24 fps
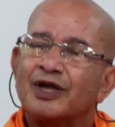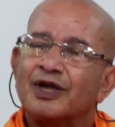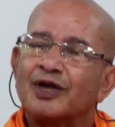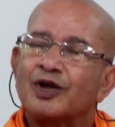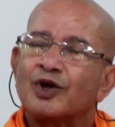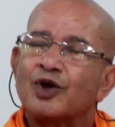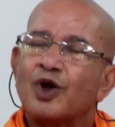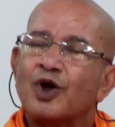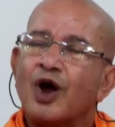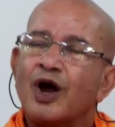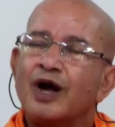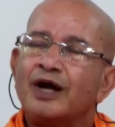
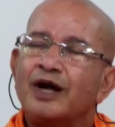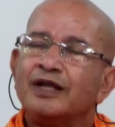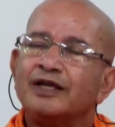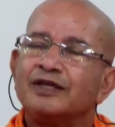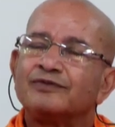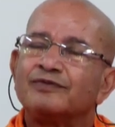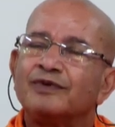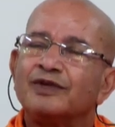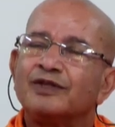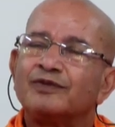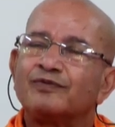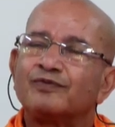God is
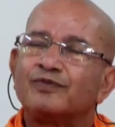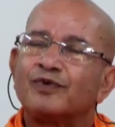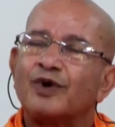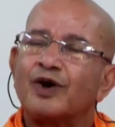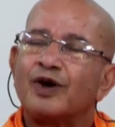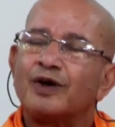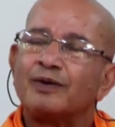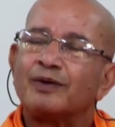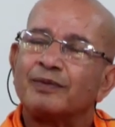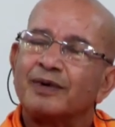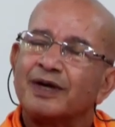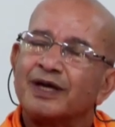with
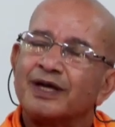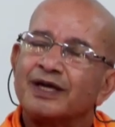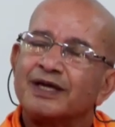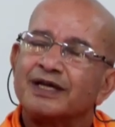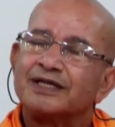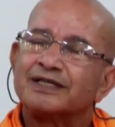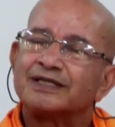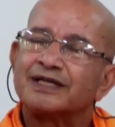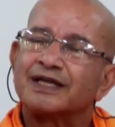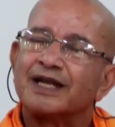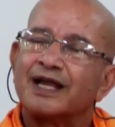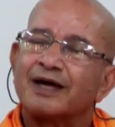form
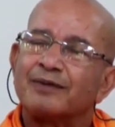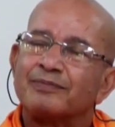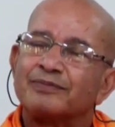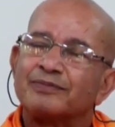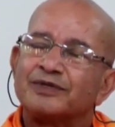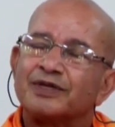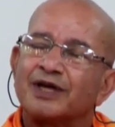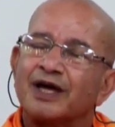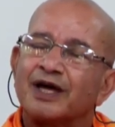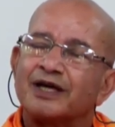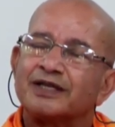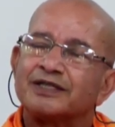is an
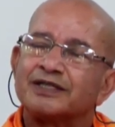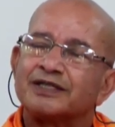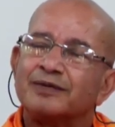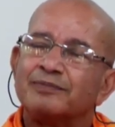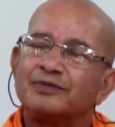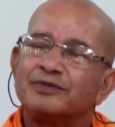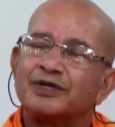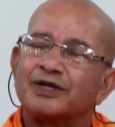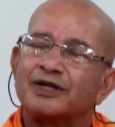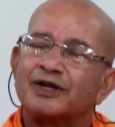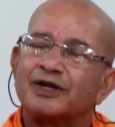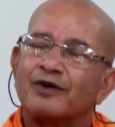
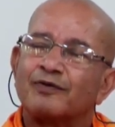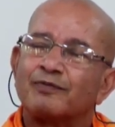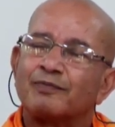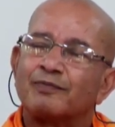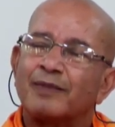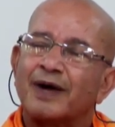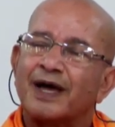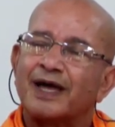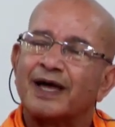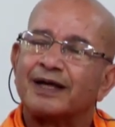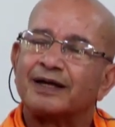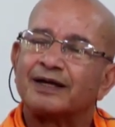assumption of
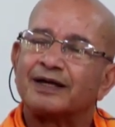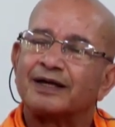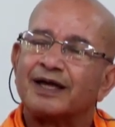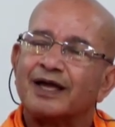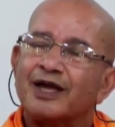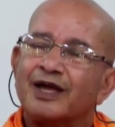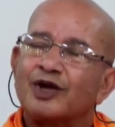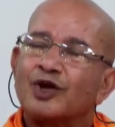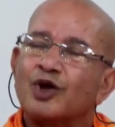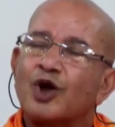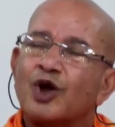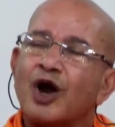mine.
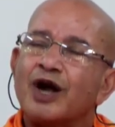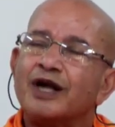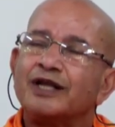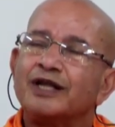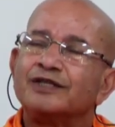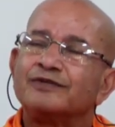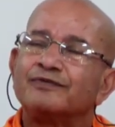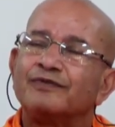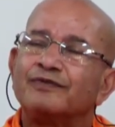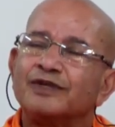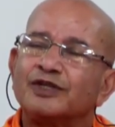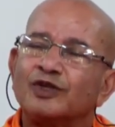God is
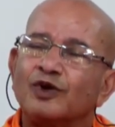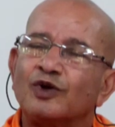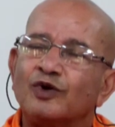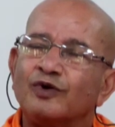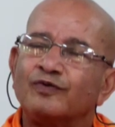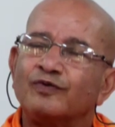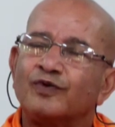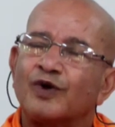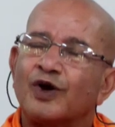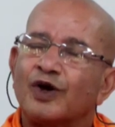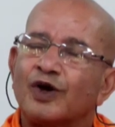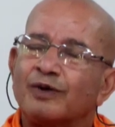without
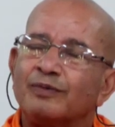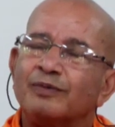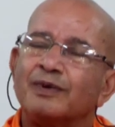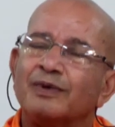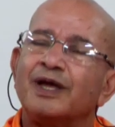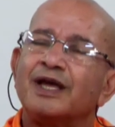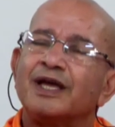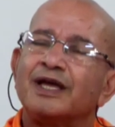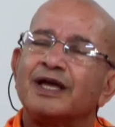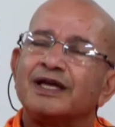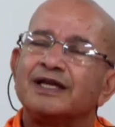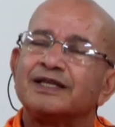form
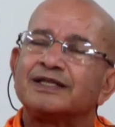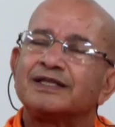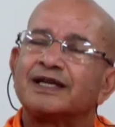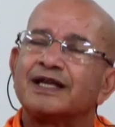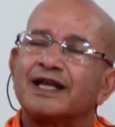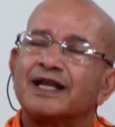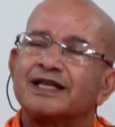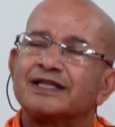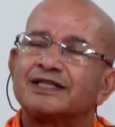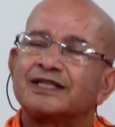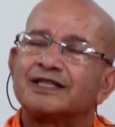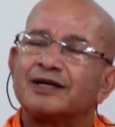is an
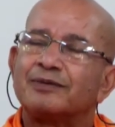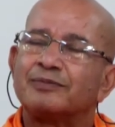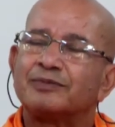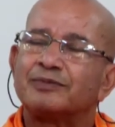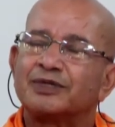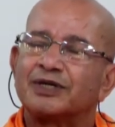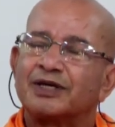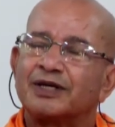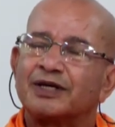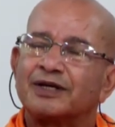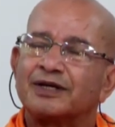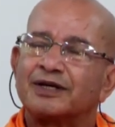
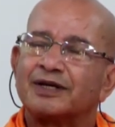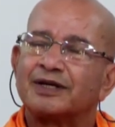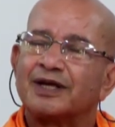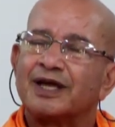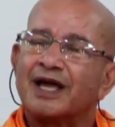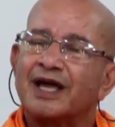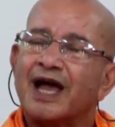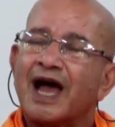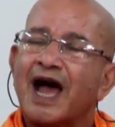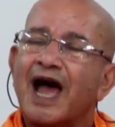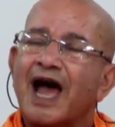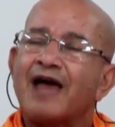assumption.
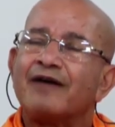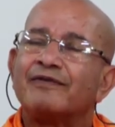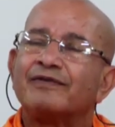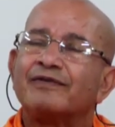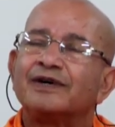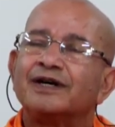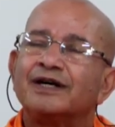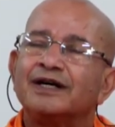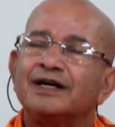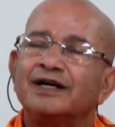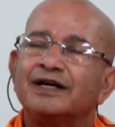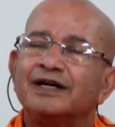I have
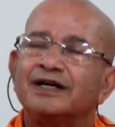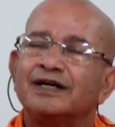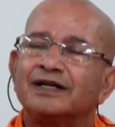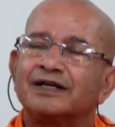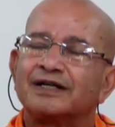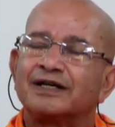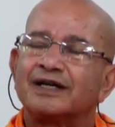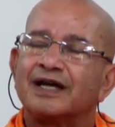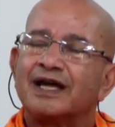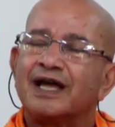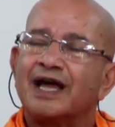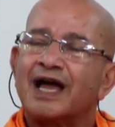heard,
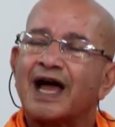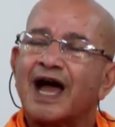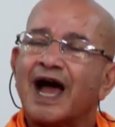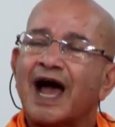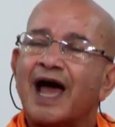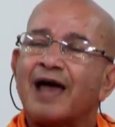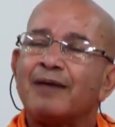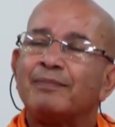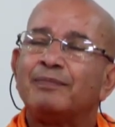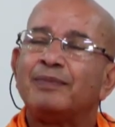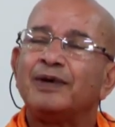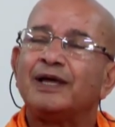I
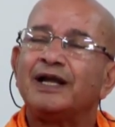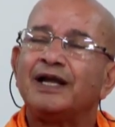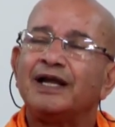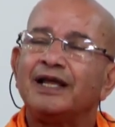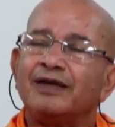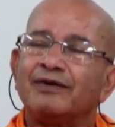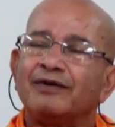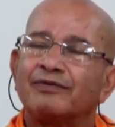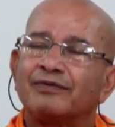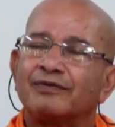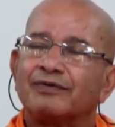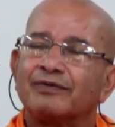
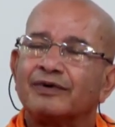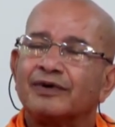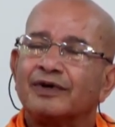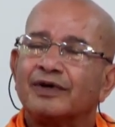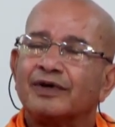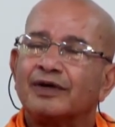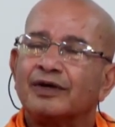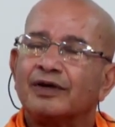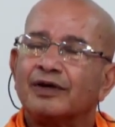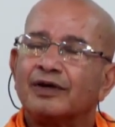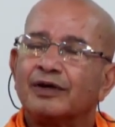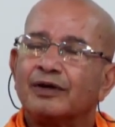believe,
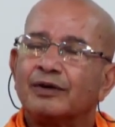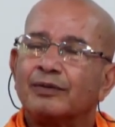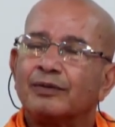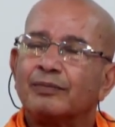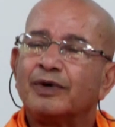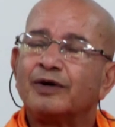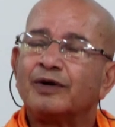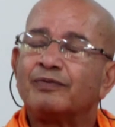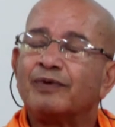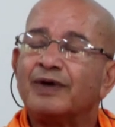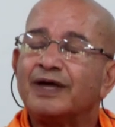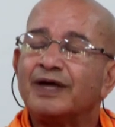
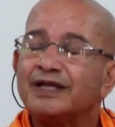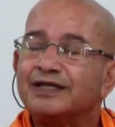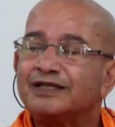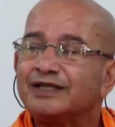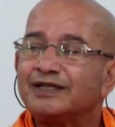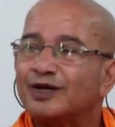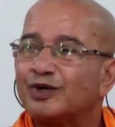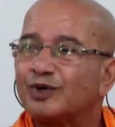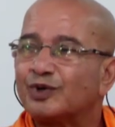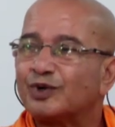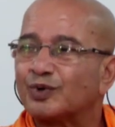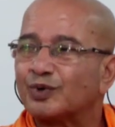but where is the
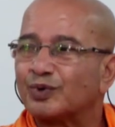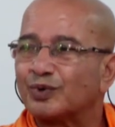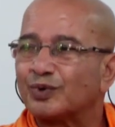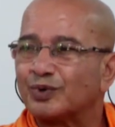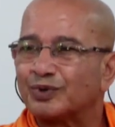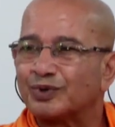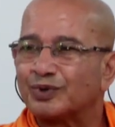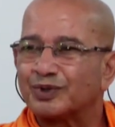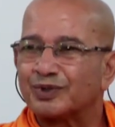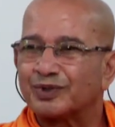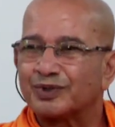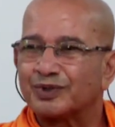
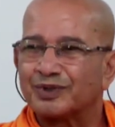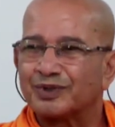truth?